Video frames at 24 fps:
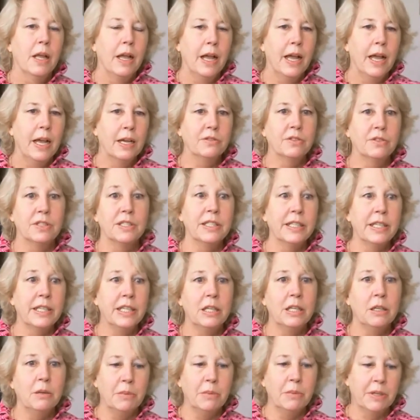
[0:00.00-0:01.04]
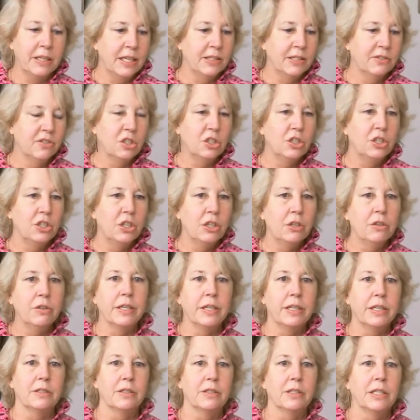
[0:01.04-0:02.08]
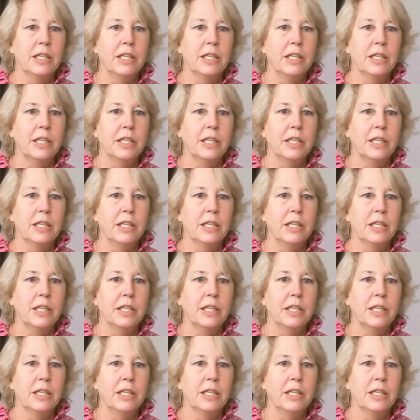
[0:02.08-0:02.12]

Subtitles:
as a team and as a unit,